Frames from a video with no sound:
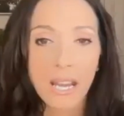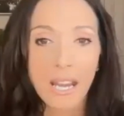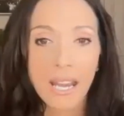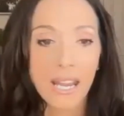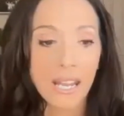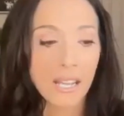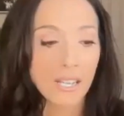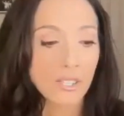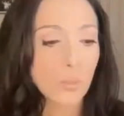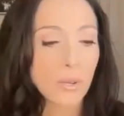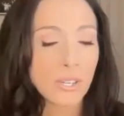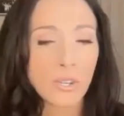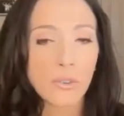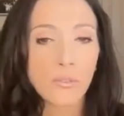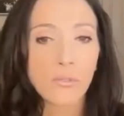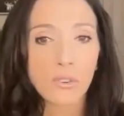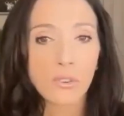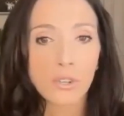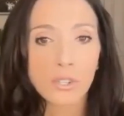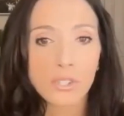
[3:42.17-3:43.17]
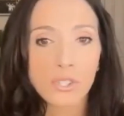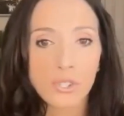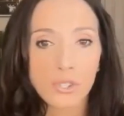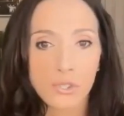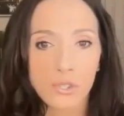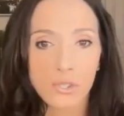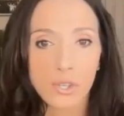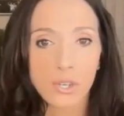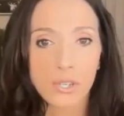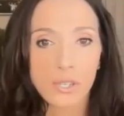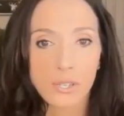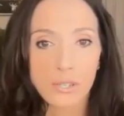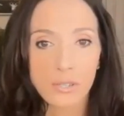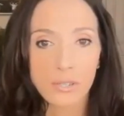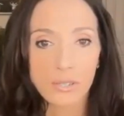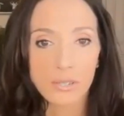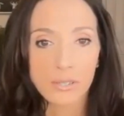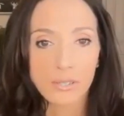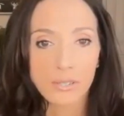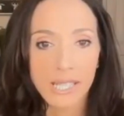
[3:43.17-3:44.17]
And when you first
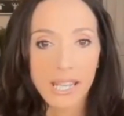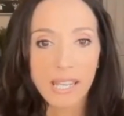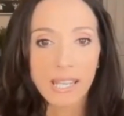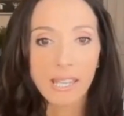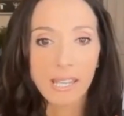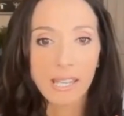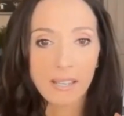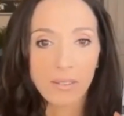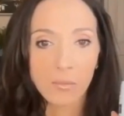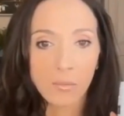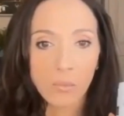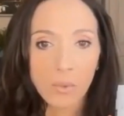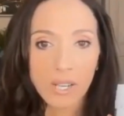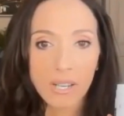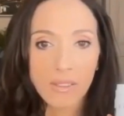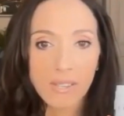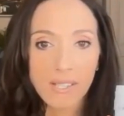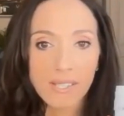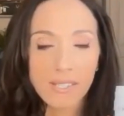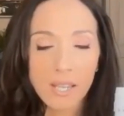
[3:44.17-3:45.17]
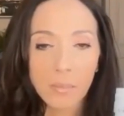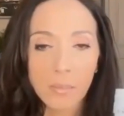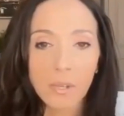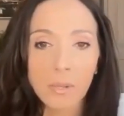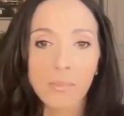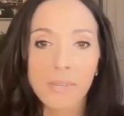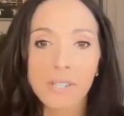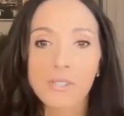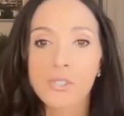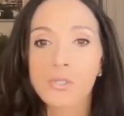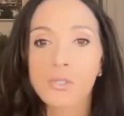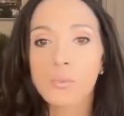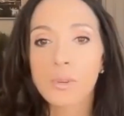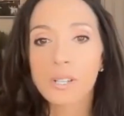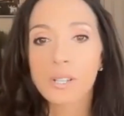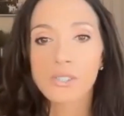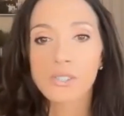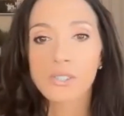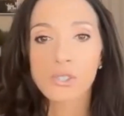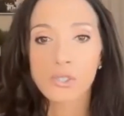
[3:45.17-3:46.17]
start taking one of these supplements, you
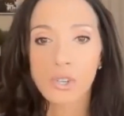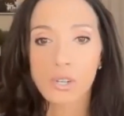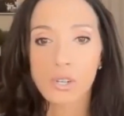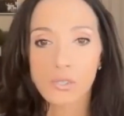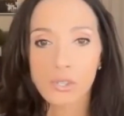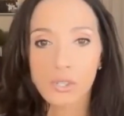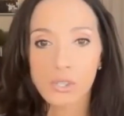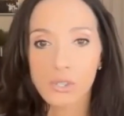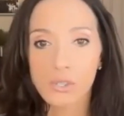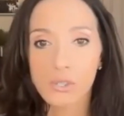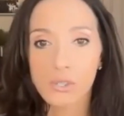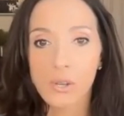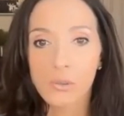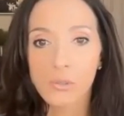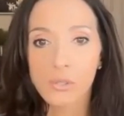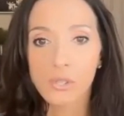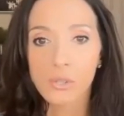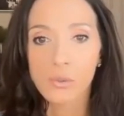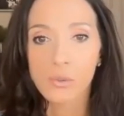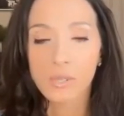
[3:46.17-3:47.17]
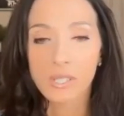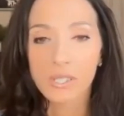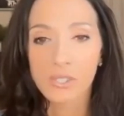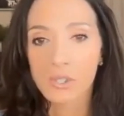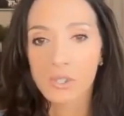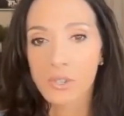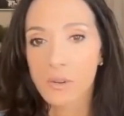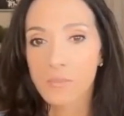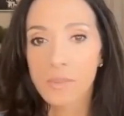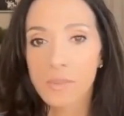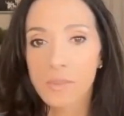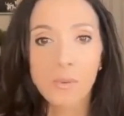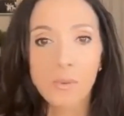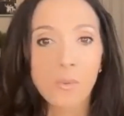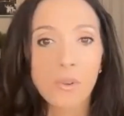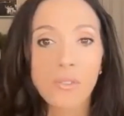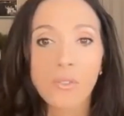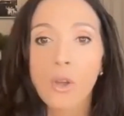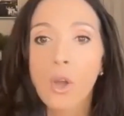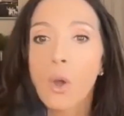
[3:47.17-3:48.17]
want to start slow. So you want to start maybe
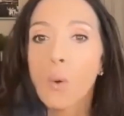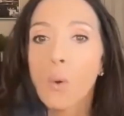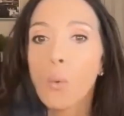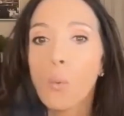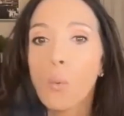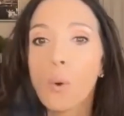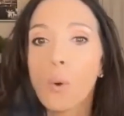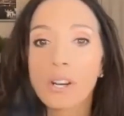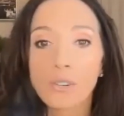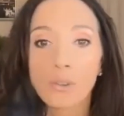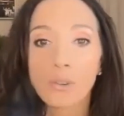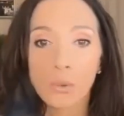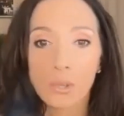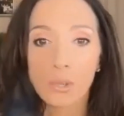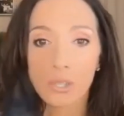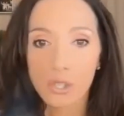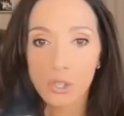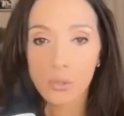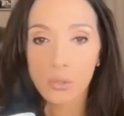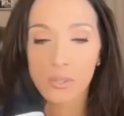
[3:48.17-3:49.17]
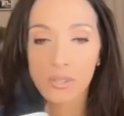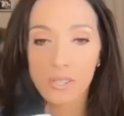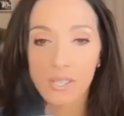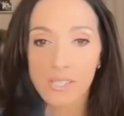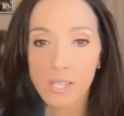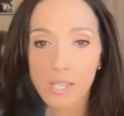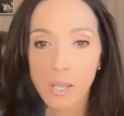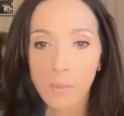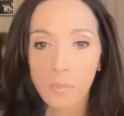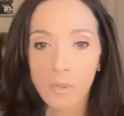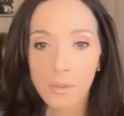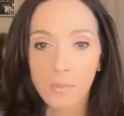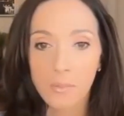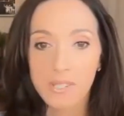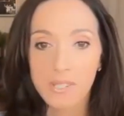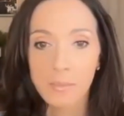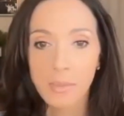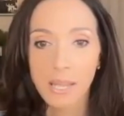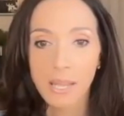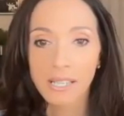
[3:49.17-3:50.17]
with 1 or 2 of these supplements,
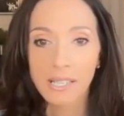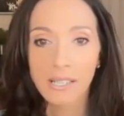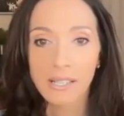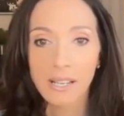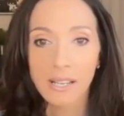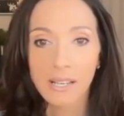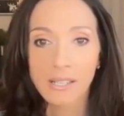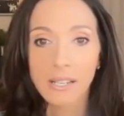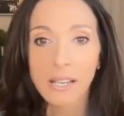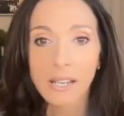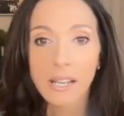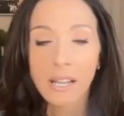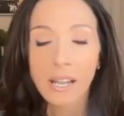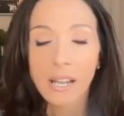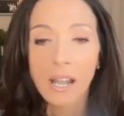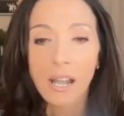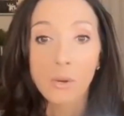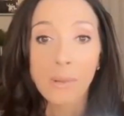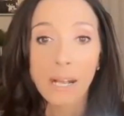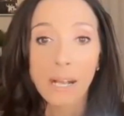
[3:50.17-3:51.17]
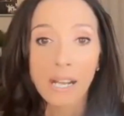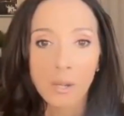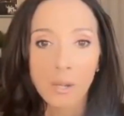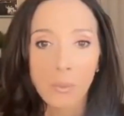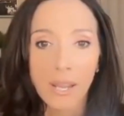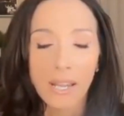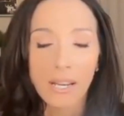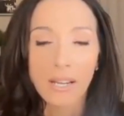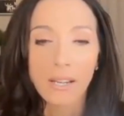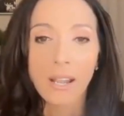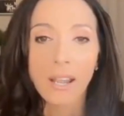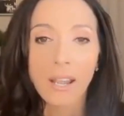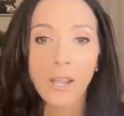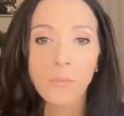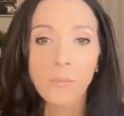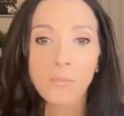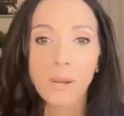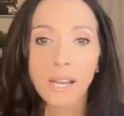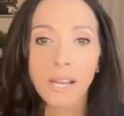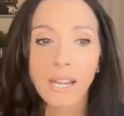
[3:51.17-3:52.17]
depending on your body weight.
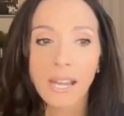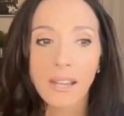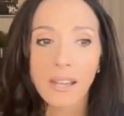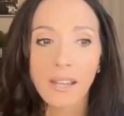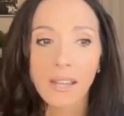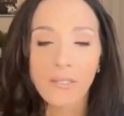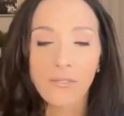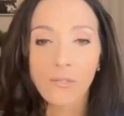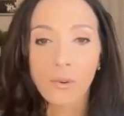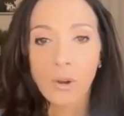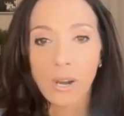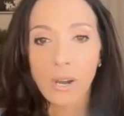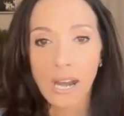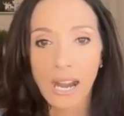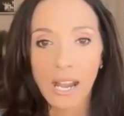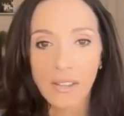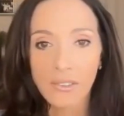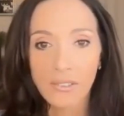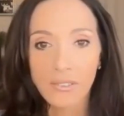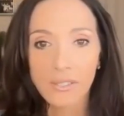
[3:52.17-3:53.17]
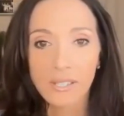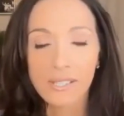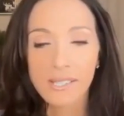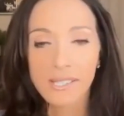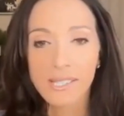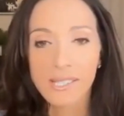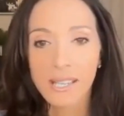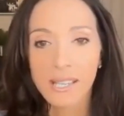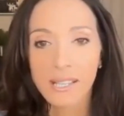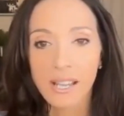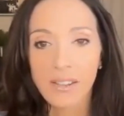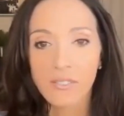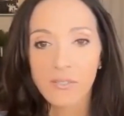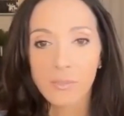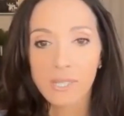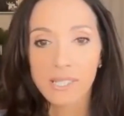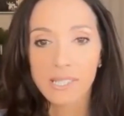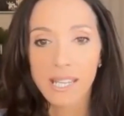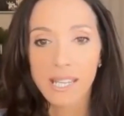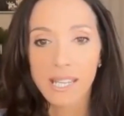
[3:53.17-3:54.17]
But for athletes that have
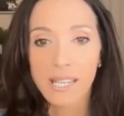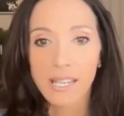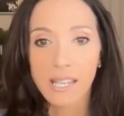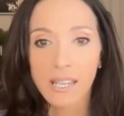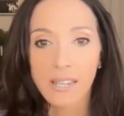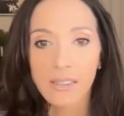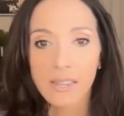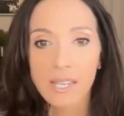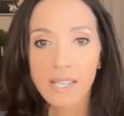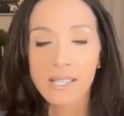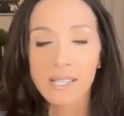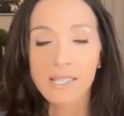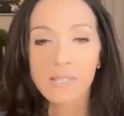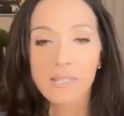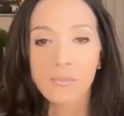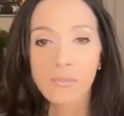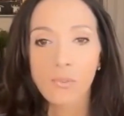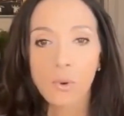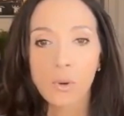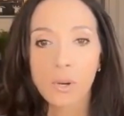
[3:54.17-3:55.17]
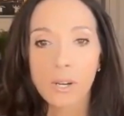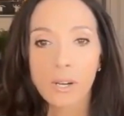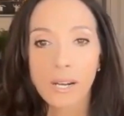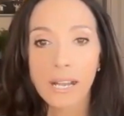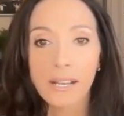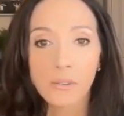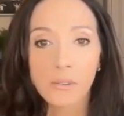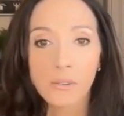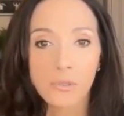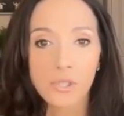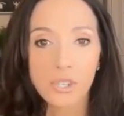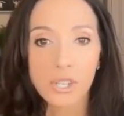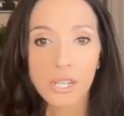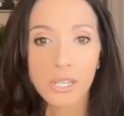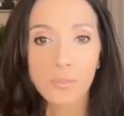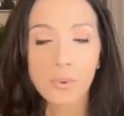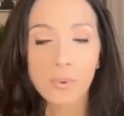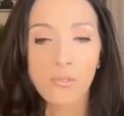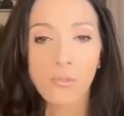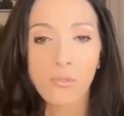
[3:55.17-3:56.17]
been taking this for
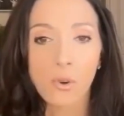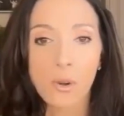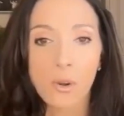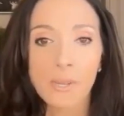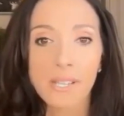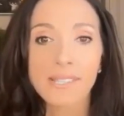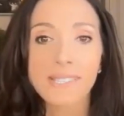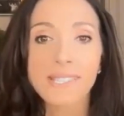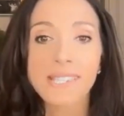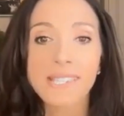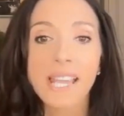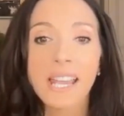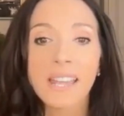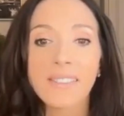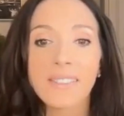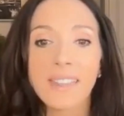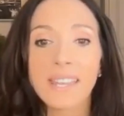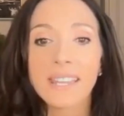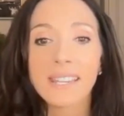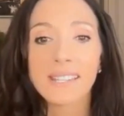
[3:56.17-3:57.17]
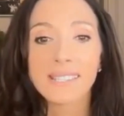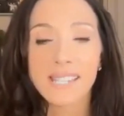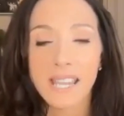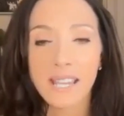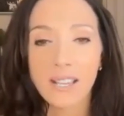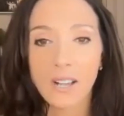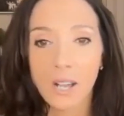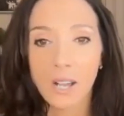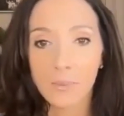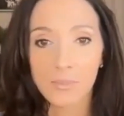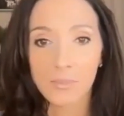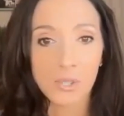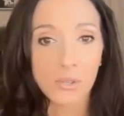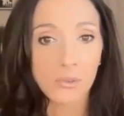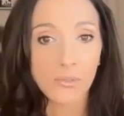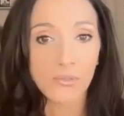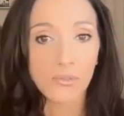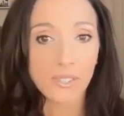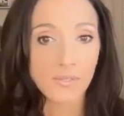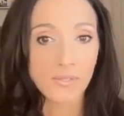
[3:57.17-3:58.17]
energy performance, they take up to
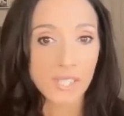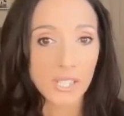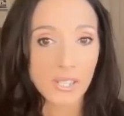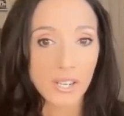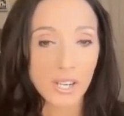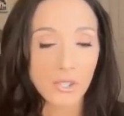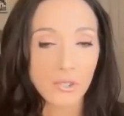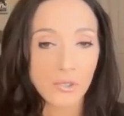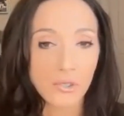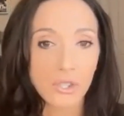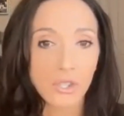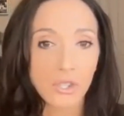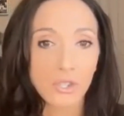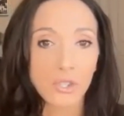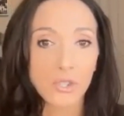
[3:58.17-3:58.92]
1,500 to